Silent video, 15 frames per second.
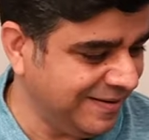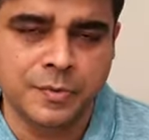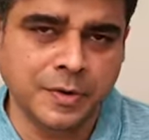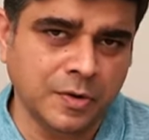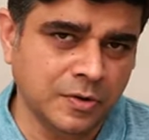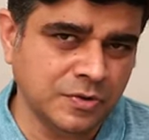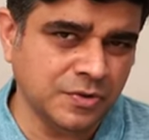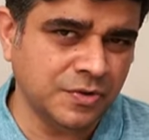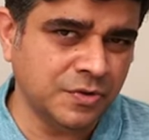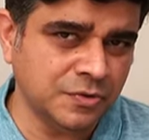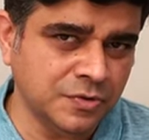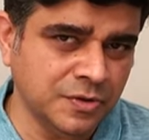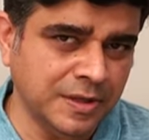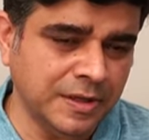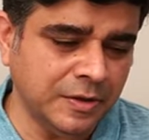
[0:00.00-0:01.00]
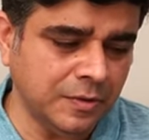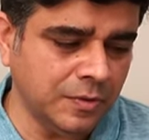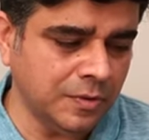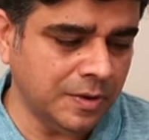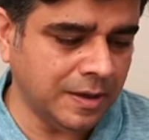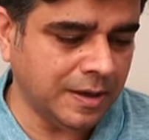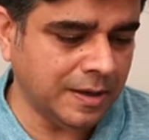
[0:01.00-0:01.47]
We also usually
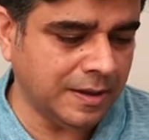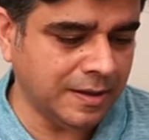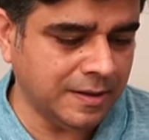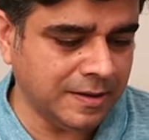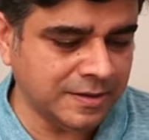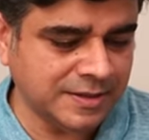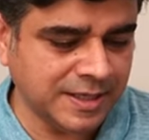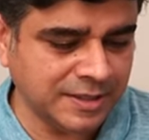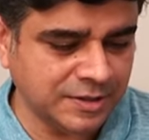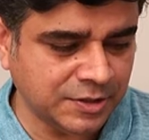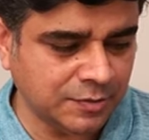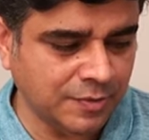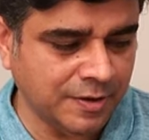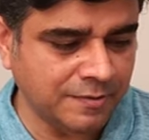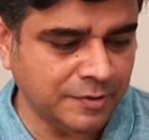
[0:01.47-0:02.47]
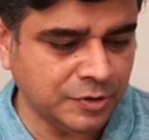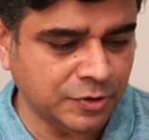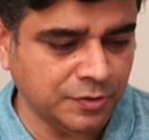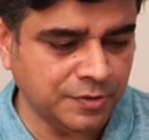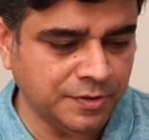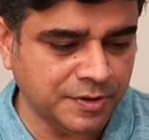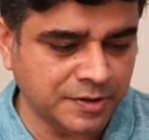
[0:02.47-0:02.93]
do uh, a section where we
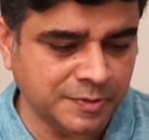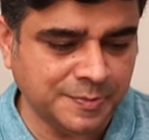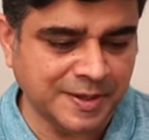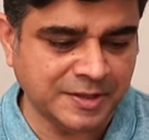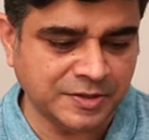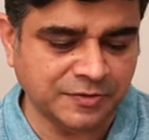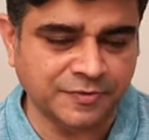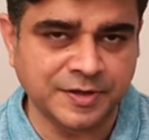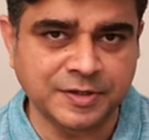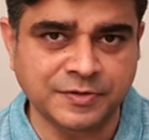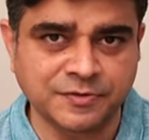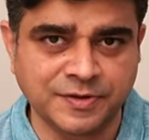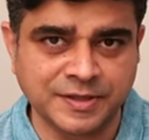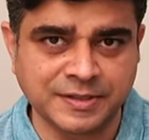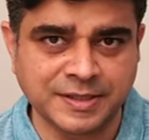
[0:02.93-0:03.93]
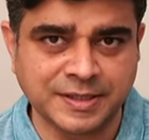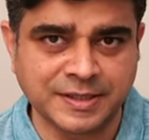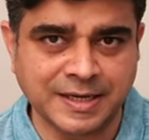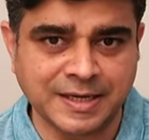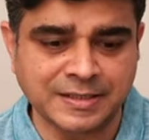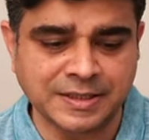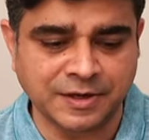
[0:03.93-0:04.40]
show you the specs of each of these guitars.